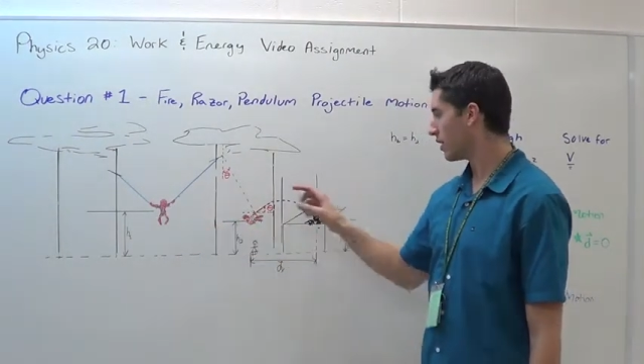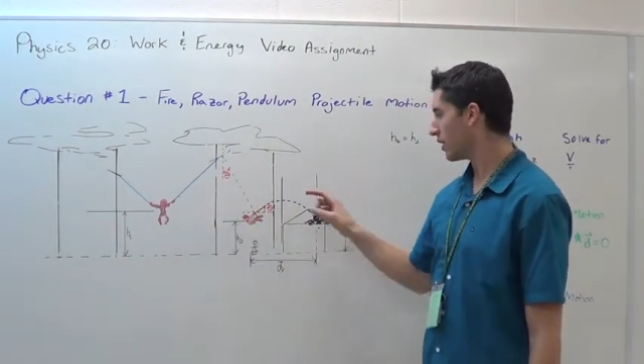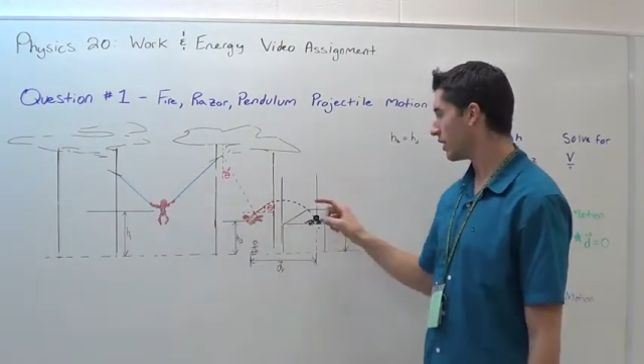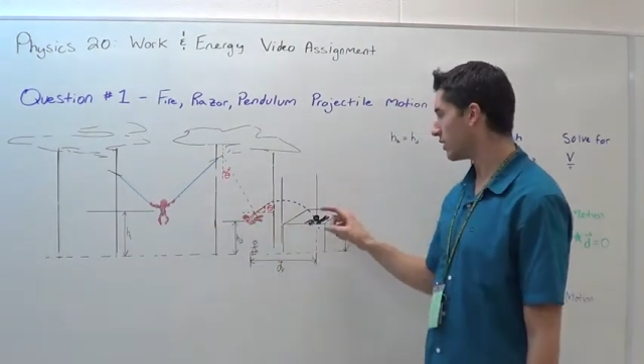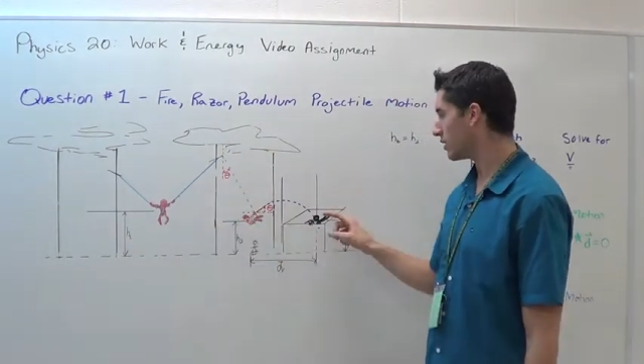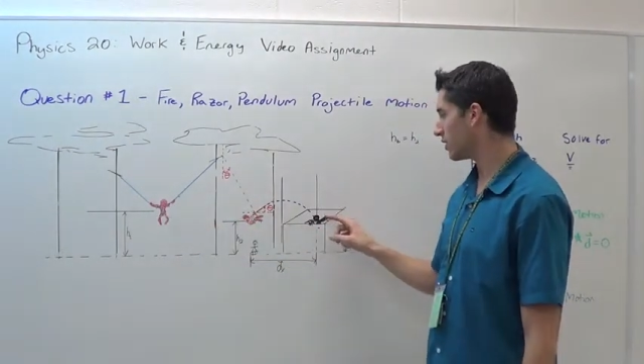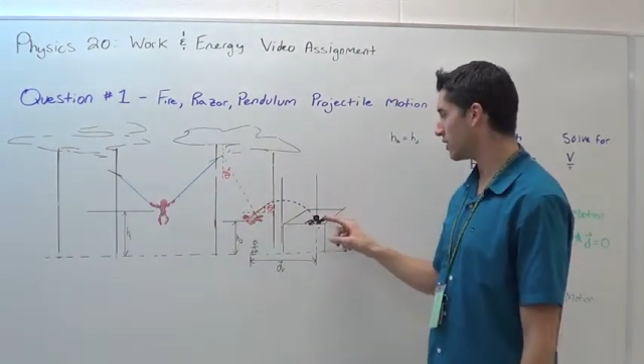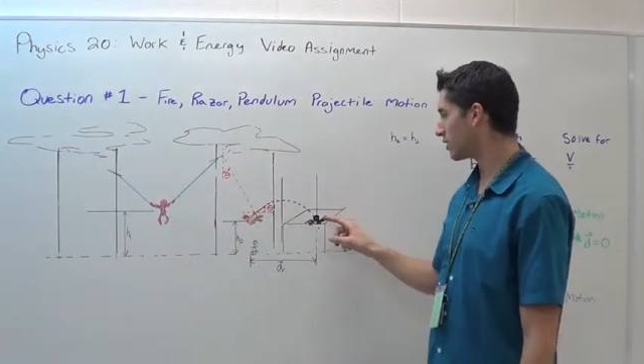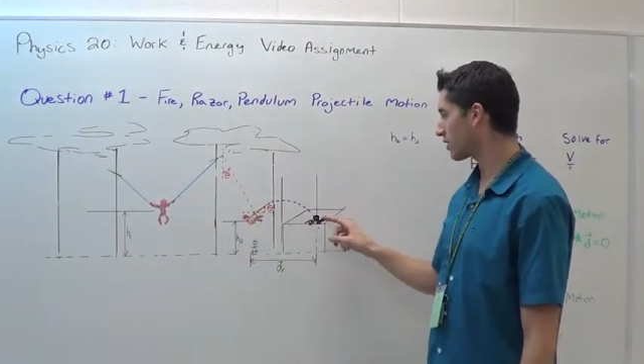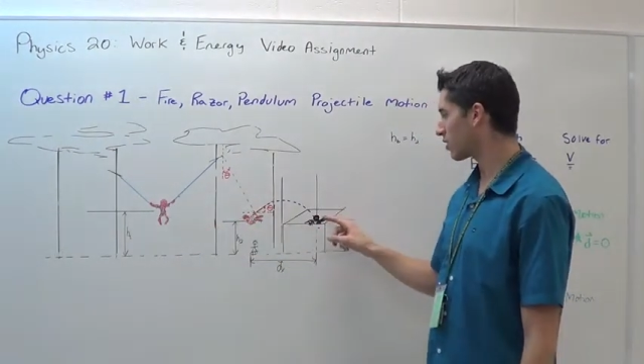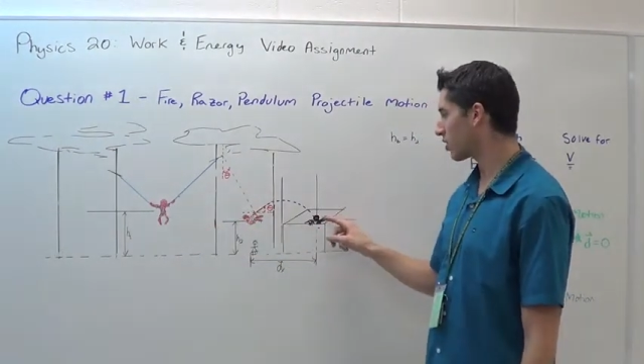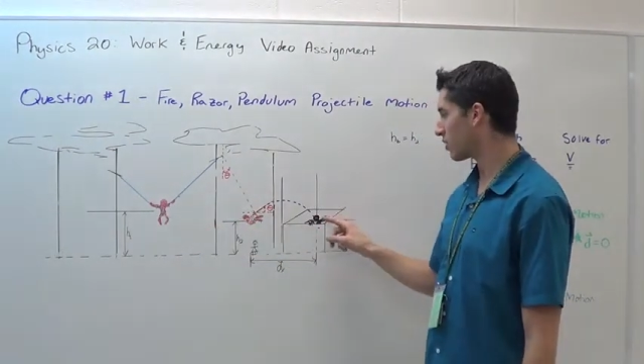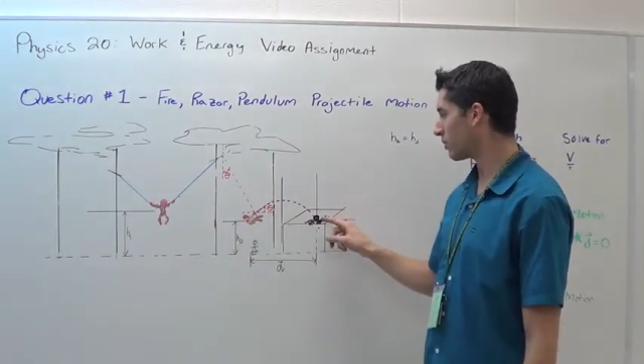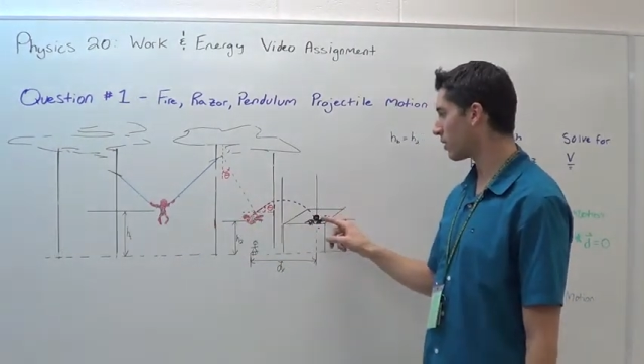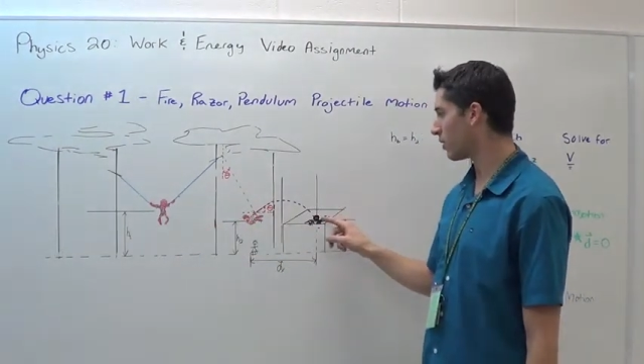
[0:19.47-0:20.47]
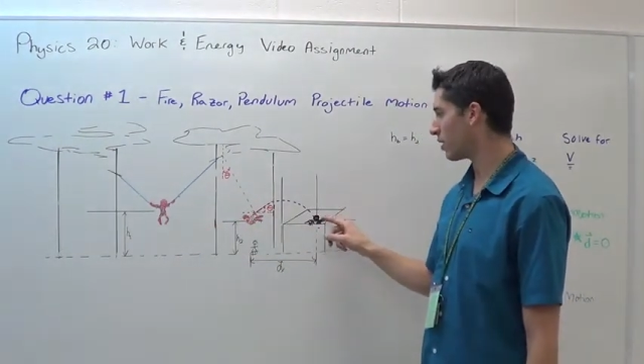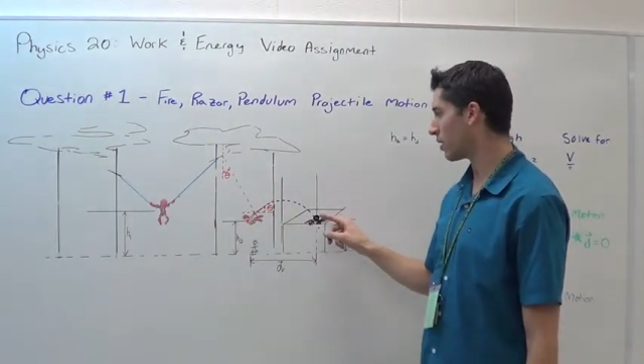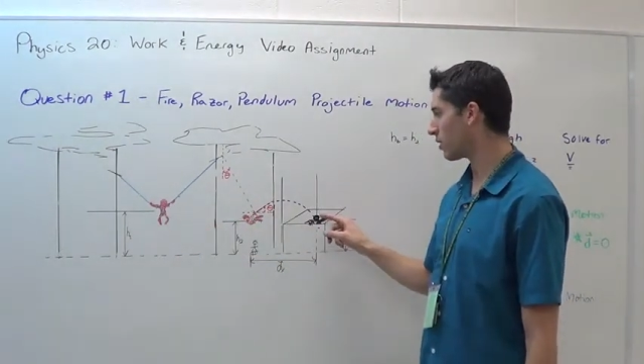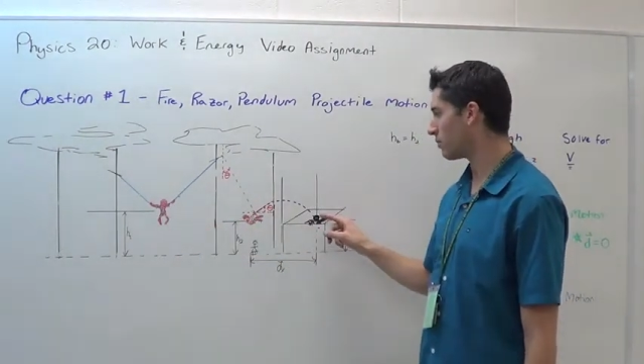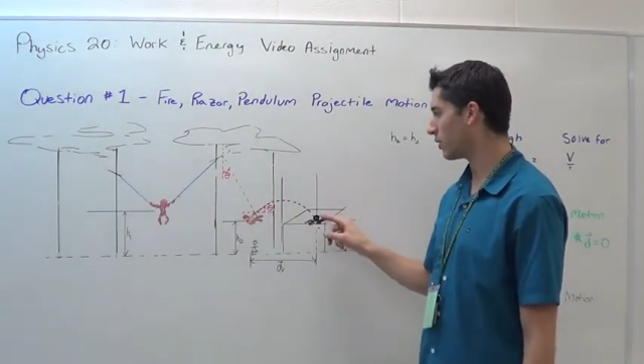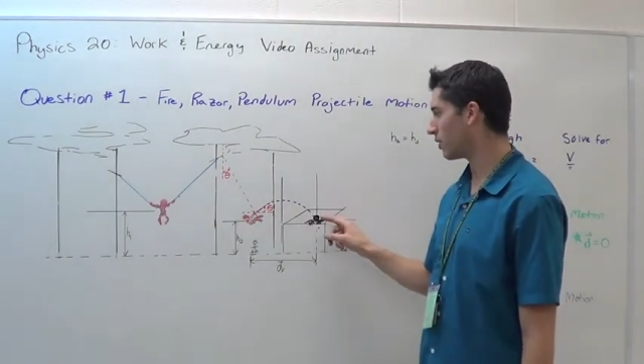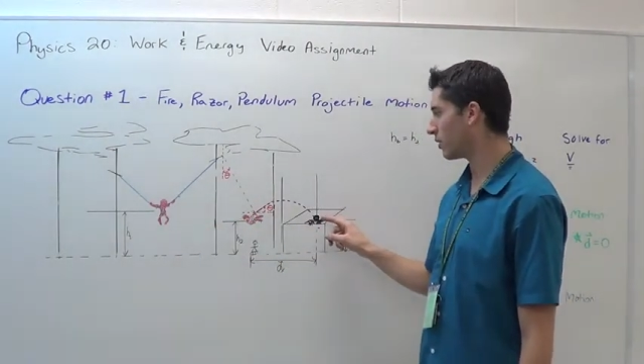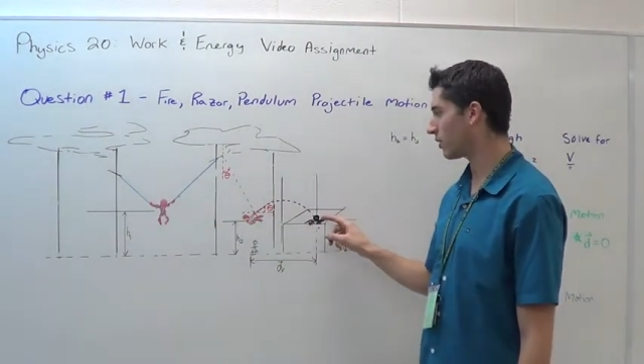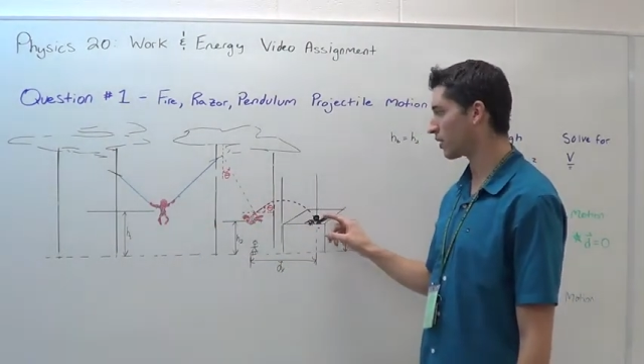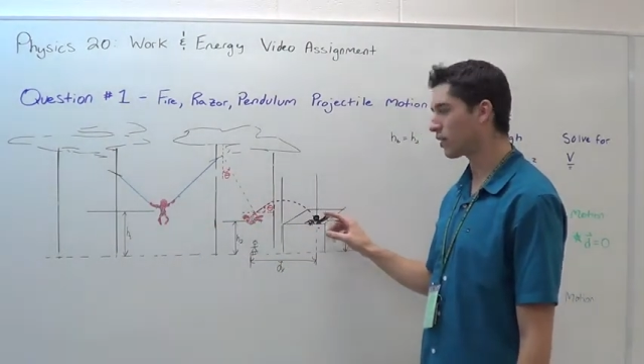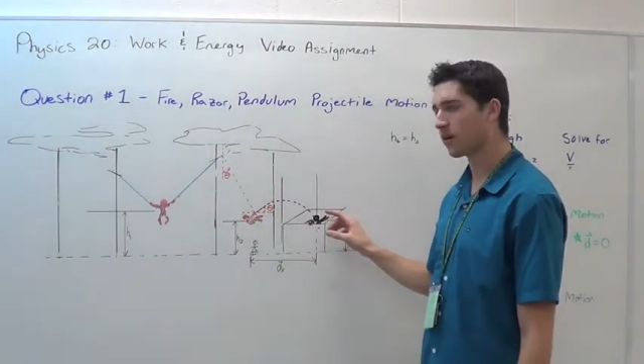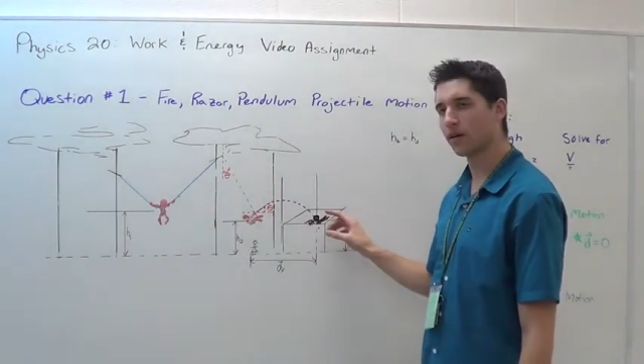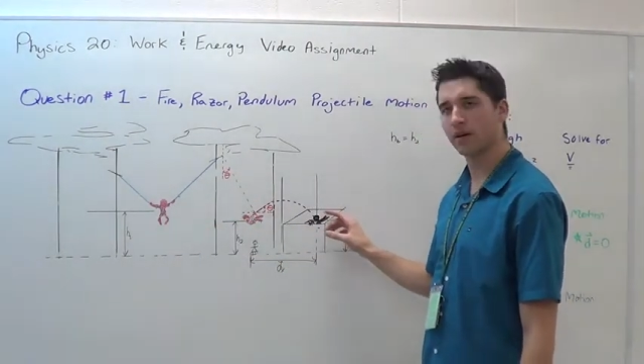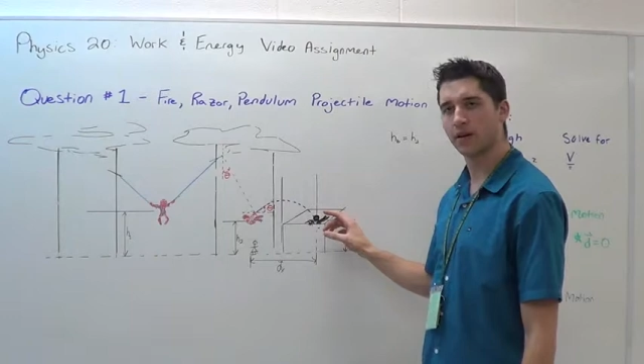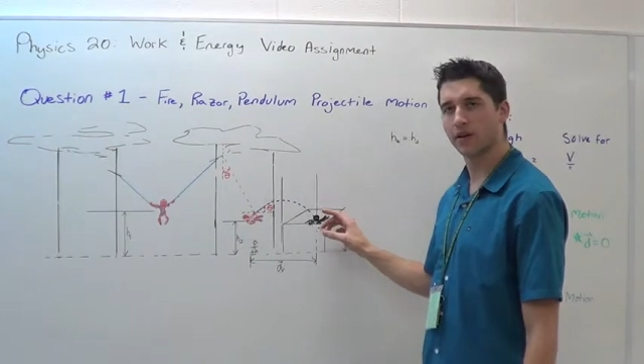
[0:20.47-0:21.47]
He sees a criminal on a building